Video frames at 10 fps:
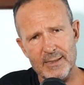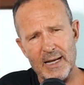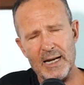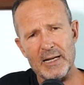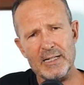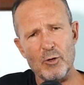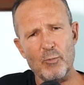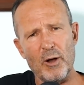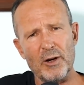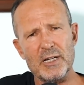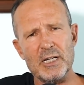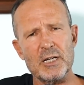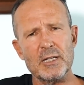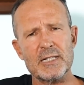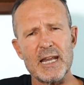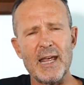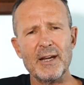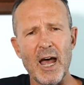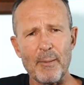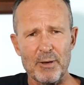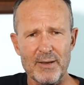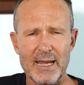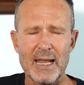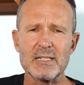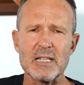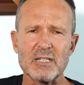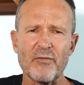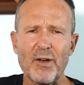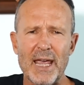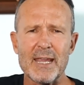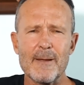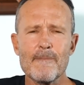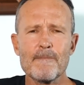And until politicians stand up against this fake